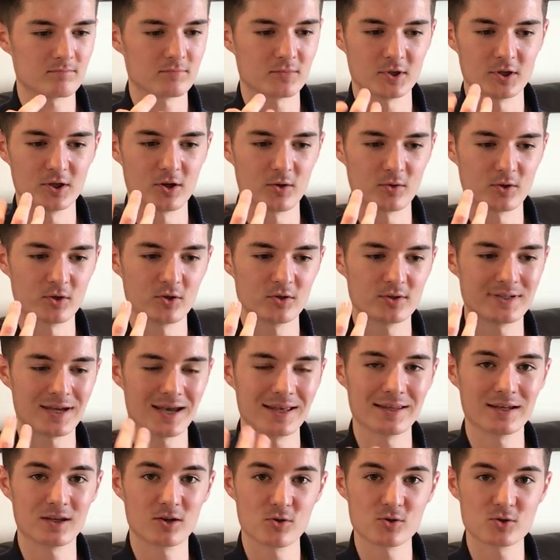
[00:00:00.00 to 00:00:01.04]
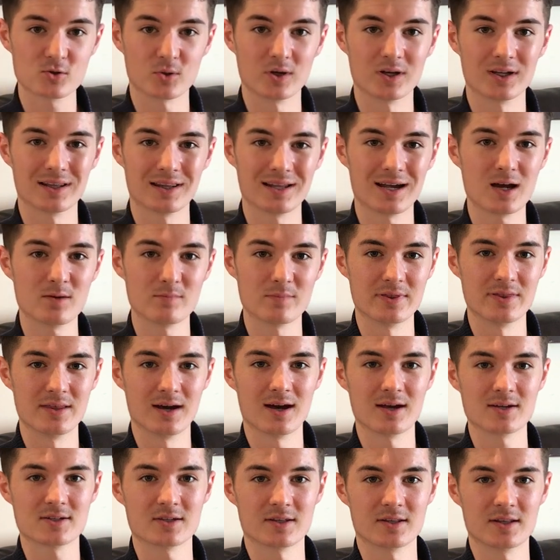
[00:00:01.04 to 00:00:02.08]
you know, your daily goals can align with
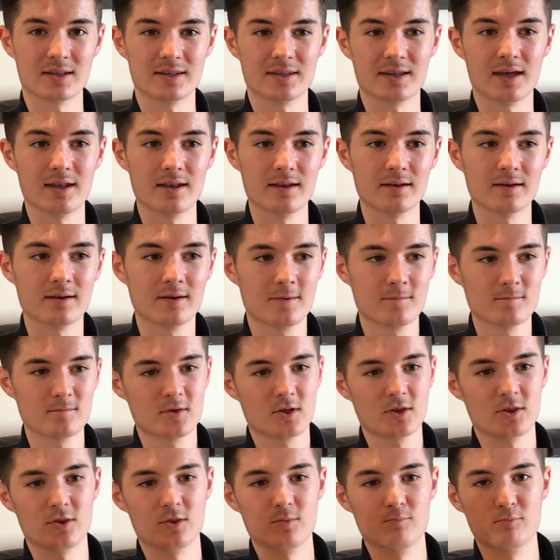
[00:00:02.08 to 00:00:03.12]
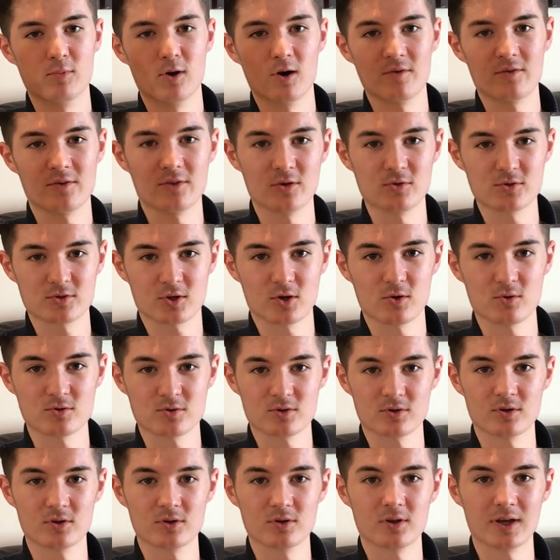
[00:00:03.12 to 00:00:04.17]
that, so that then both of those goals
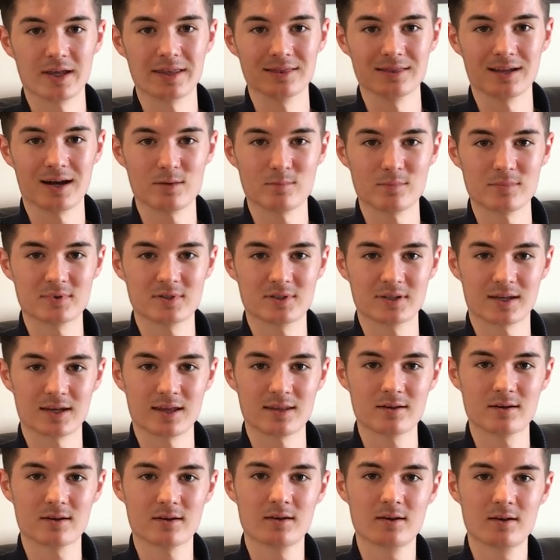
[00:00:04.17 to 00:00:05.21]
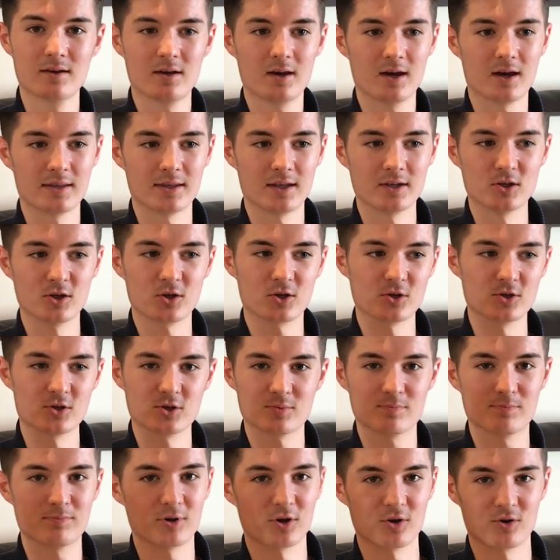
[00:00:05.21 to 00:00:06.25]
are in line together, and then you can
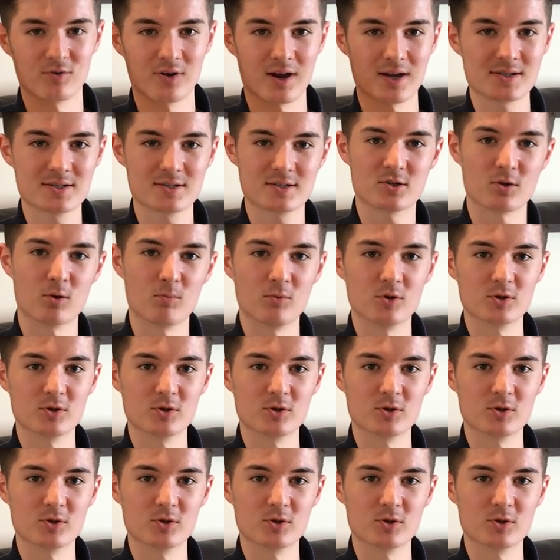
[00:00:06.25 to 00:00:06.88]
just progress so